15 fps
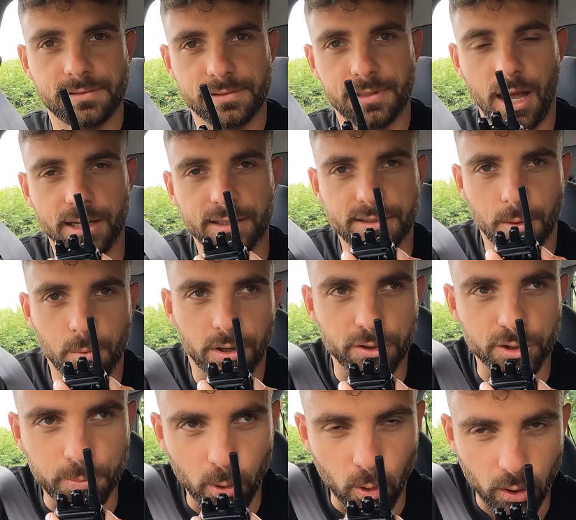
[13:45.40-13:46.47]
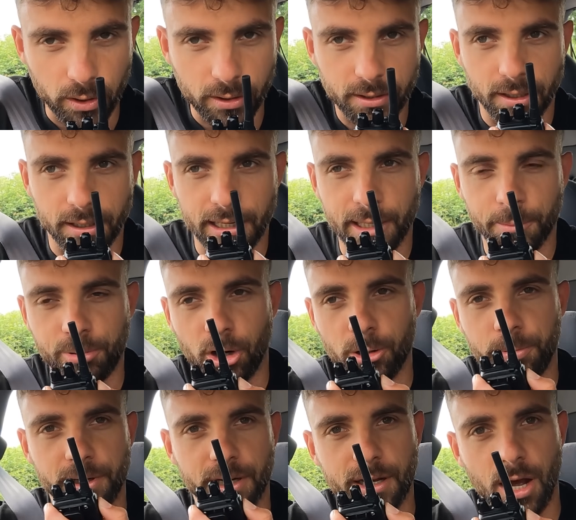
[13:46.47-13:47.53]
Like someone who's bought an
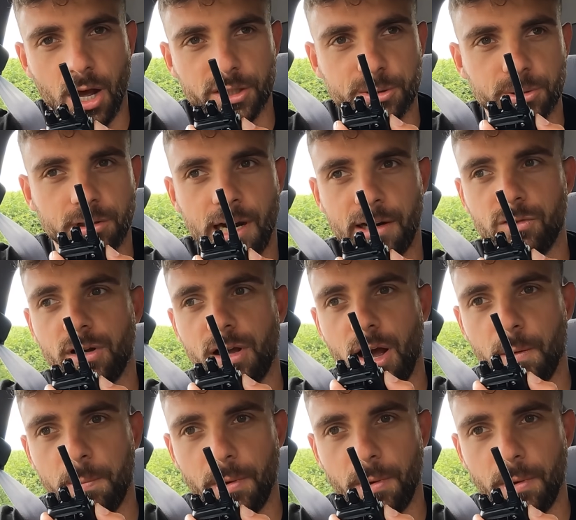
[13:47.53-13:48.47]
inappropriate car to a gravel car